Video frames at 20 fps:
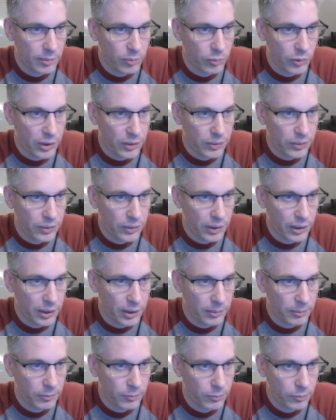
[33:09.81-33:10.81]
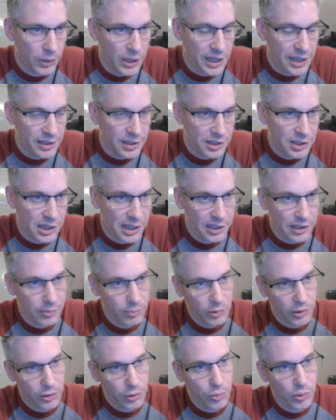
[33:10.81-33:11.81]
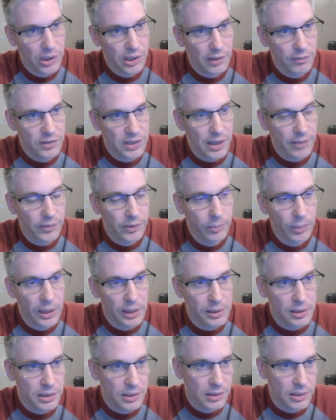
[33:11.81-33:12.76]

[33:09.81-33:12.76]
with queen f7 mate.